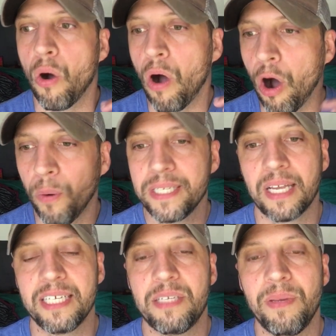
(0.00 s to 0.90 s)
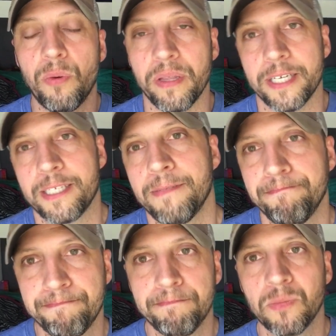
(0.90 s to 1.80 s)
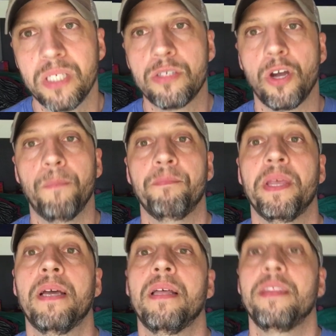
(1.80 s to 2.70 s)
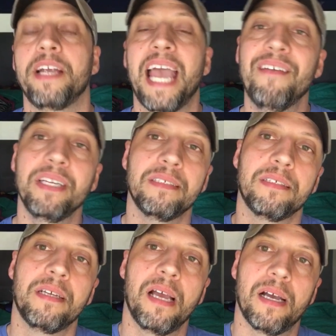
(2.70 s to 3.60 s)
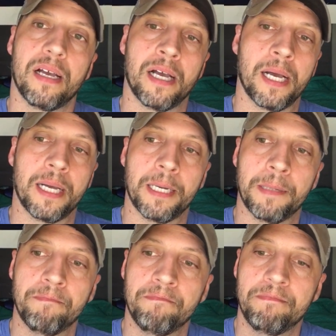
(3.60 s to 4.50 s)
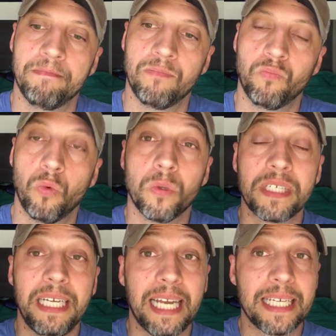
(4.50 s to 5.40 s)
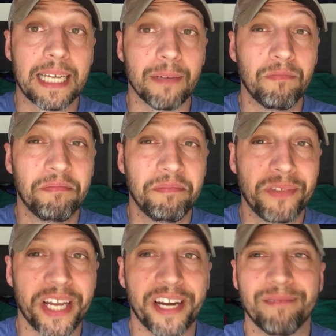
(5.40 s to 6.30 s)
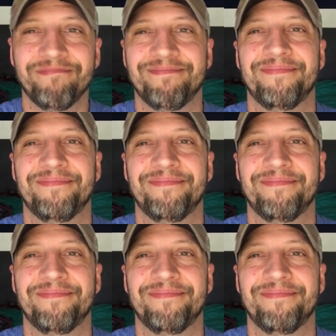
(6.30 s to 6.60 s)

always likes to be with us. So there you have it. Um, we'll see you next time. Take care.